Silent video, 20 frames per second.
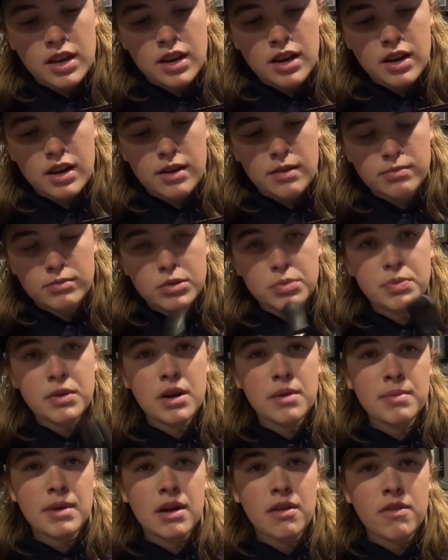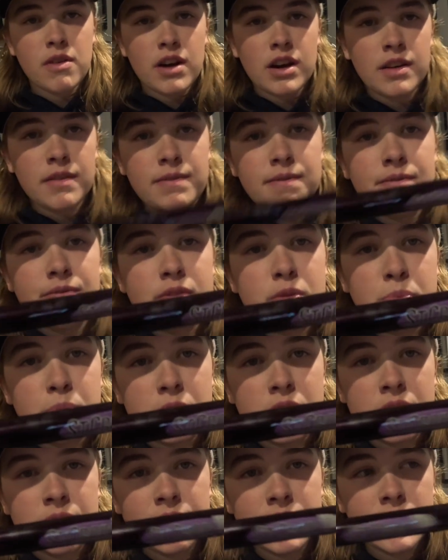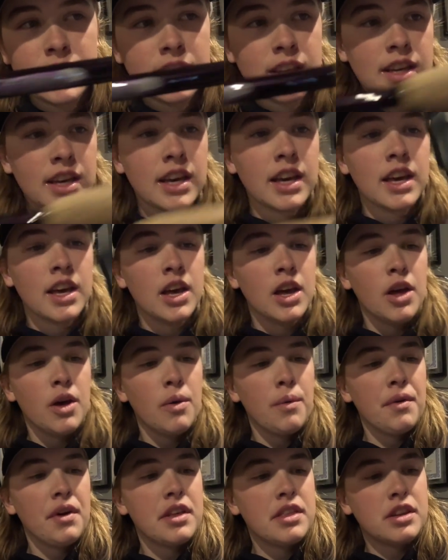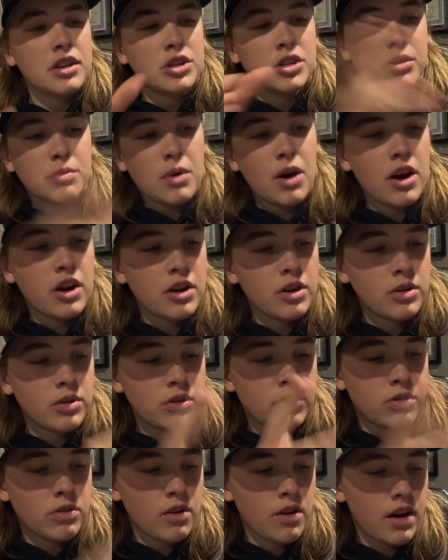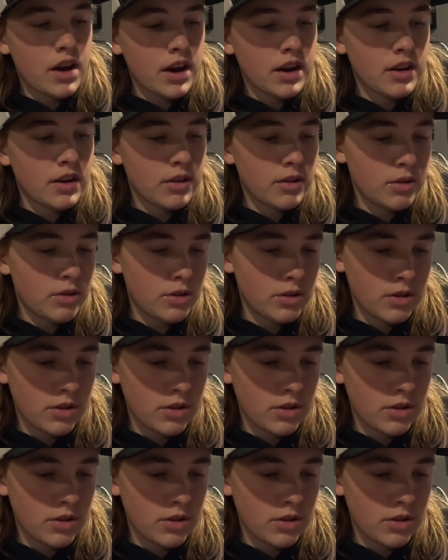spinnerbait rod, specifically with a Shimano Curado.